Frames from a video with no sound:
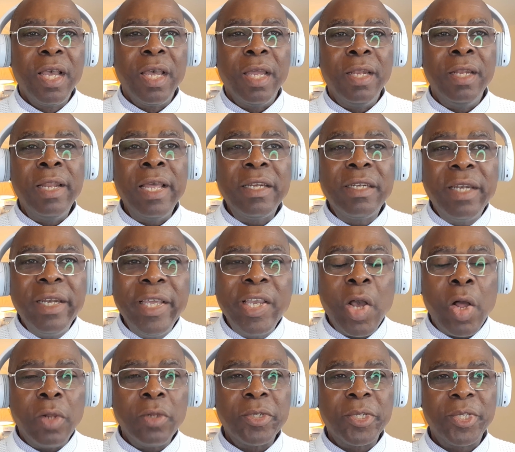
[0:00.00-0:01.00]
Lately
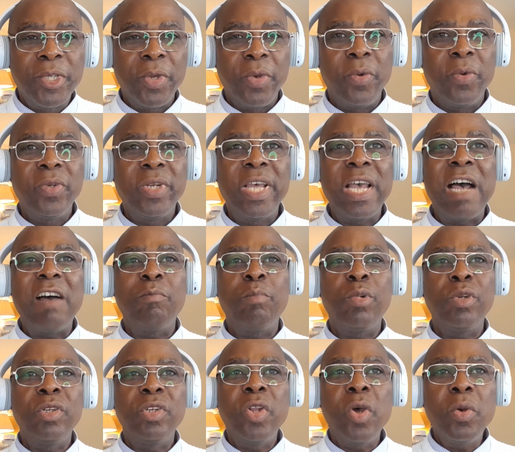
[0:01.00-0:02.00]
also, they have
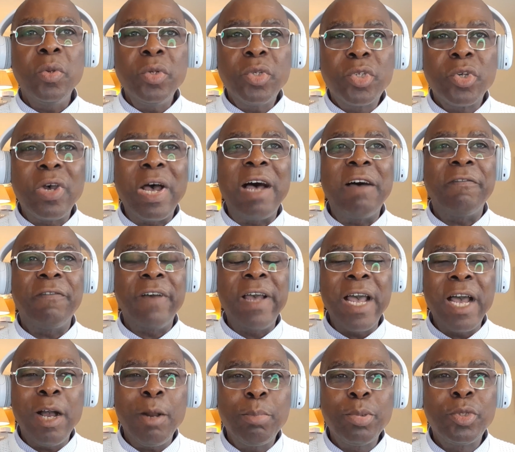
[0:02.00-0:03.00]
been known to have
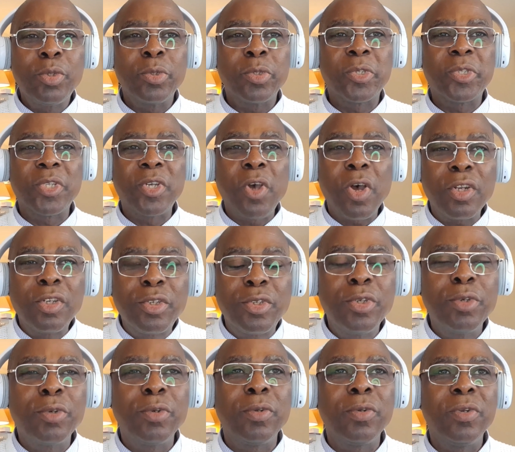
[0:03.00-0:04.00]
helped to
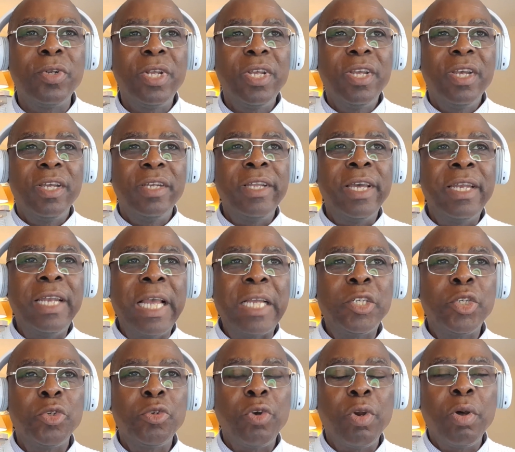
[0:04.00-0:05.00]
scuttle the
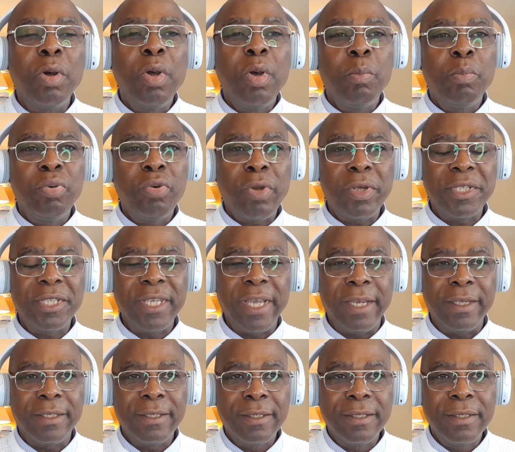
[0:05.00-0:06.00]
electoral
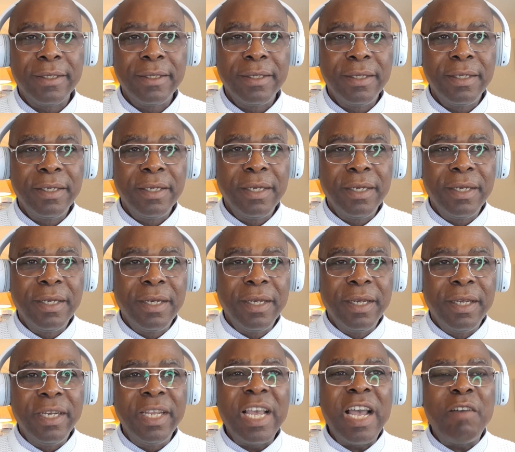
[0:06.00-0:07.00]
process.
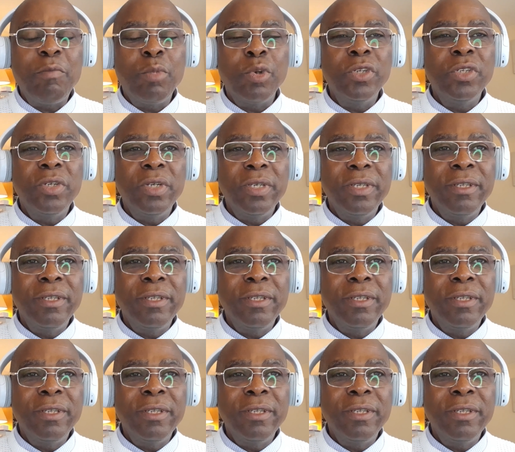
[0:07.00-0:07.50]
They have been